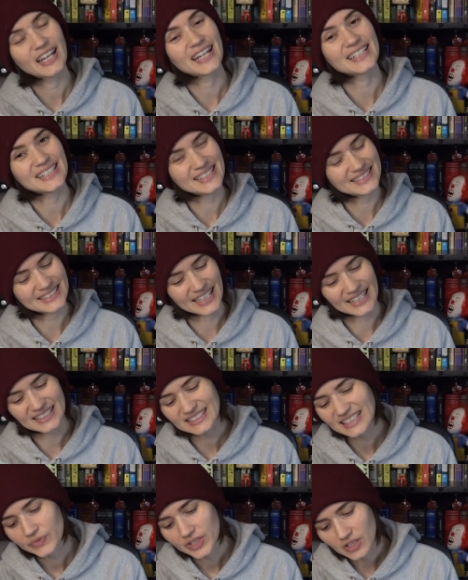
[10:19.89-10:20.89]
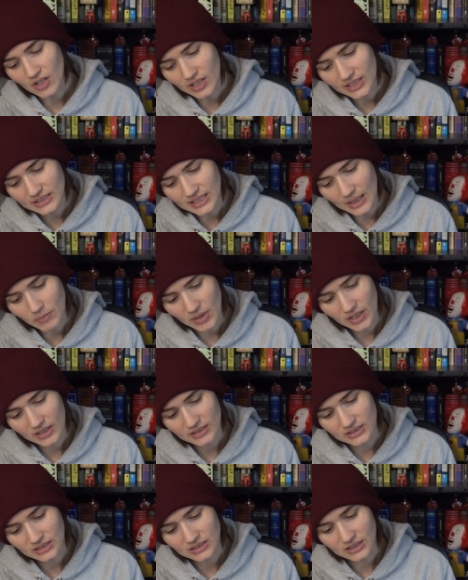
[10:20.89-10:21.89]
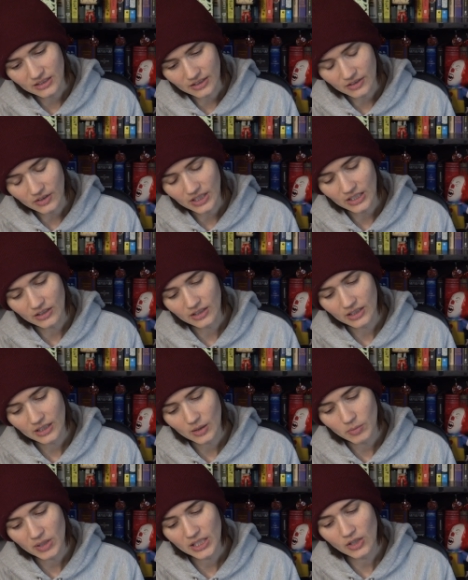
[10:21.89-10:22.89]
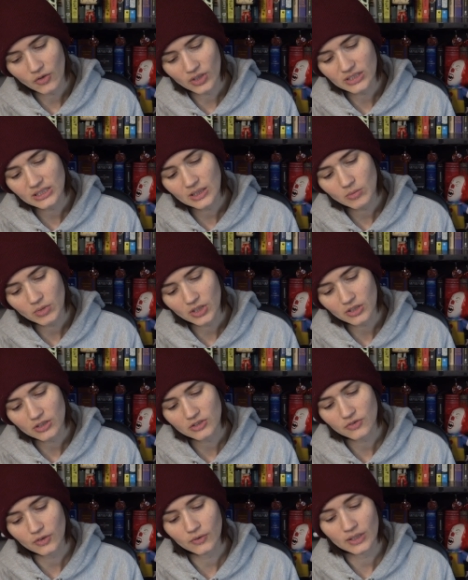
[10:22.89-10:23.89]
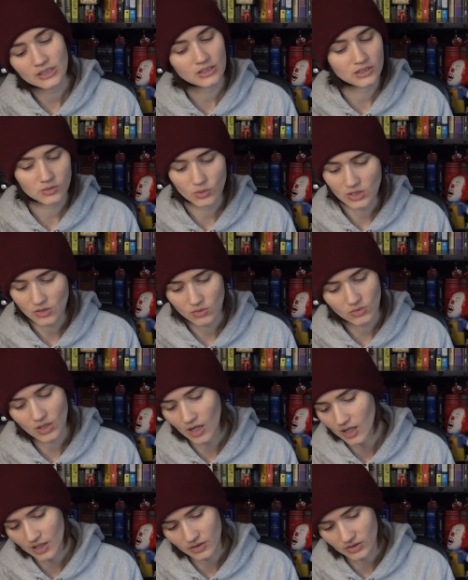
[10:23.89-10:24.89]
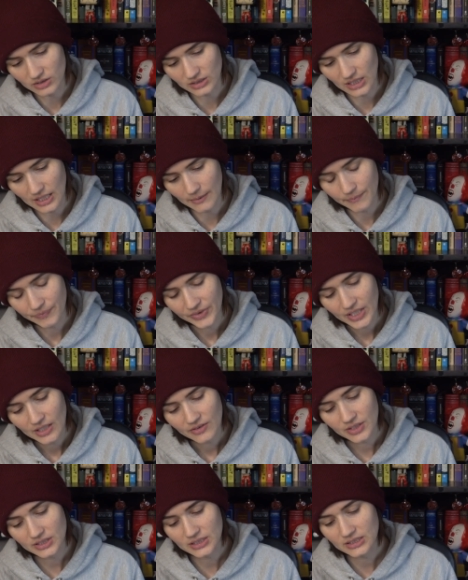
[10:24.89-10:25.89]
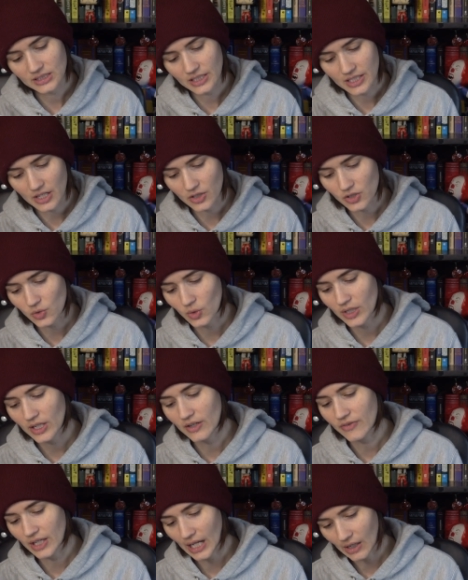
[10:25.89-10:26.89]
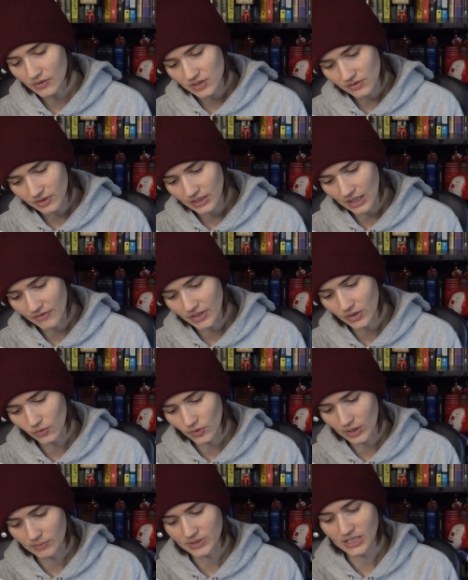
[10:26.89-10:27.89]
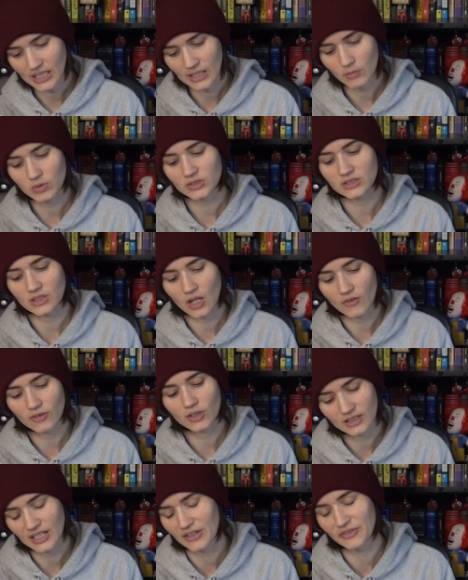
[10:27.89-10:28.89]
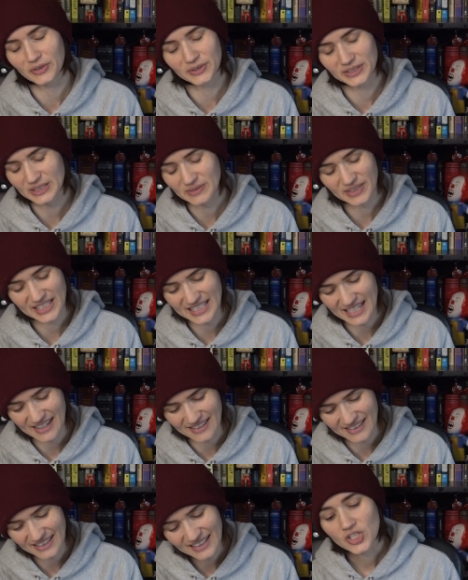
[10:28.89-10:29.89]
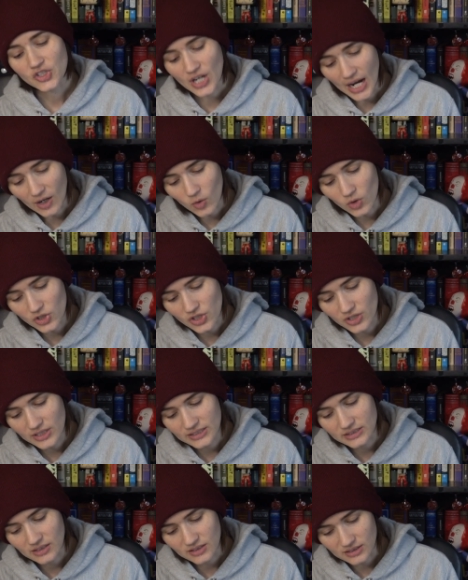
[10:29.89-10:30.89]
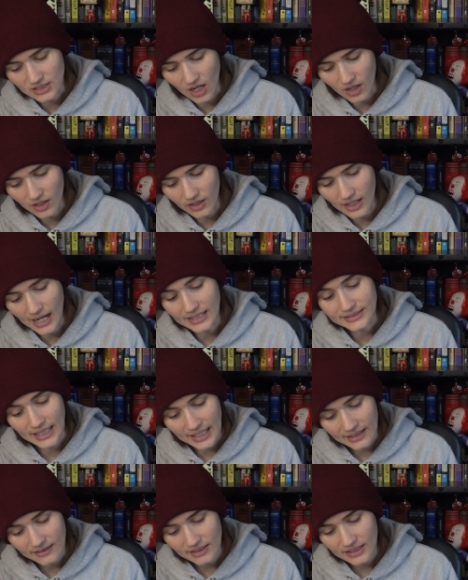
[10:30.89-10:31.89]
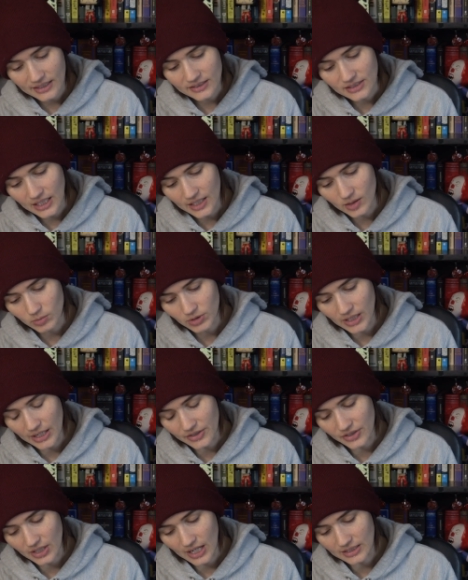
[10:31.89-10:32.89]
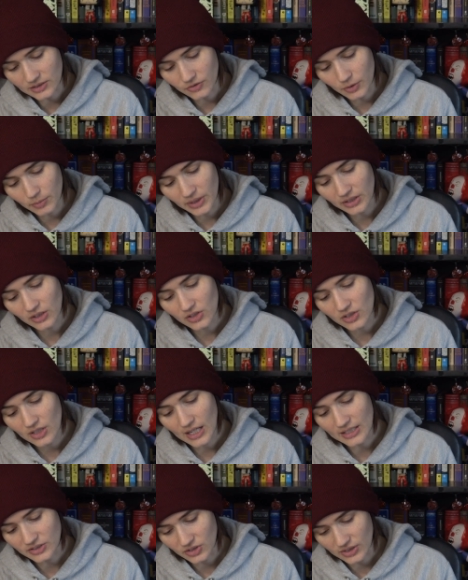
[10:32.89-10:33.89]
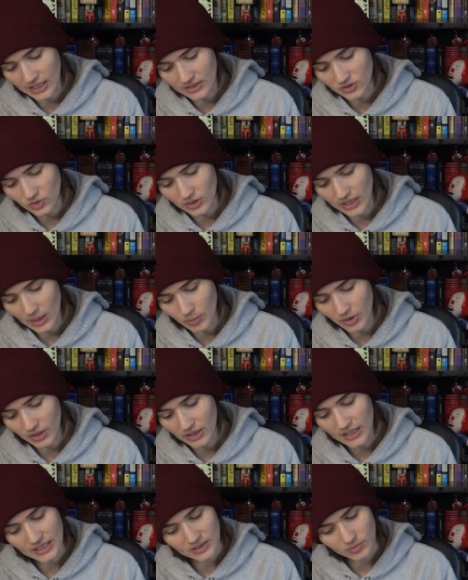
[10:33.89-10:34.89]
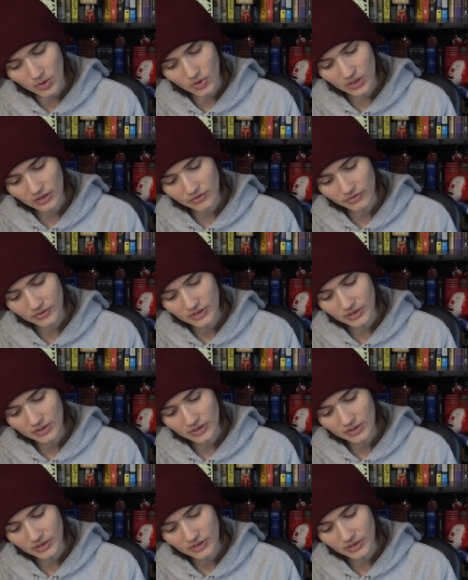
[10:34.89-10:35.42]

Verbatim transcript: And it says, The Darkest Nightmare is a serial killer, committing grisly murders for reasons we do not understand. This is the territory of the Count of Eleven, Ramsey Campbell's novel of ultimate terror. Jack Orchard is the stalker, as alien as Hannibal Lecter, as familiar as your next door neighbor. His motive?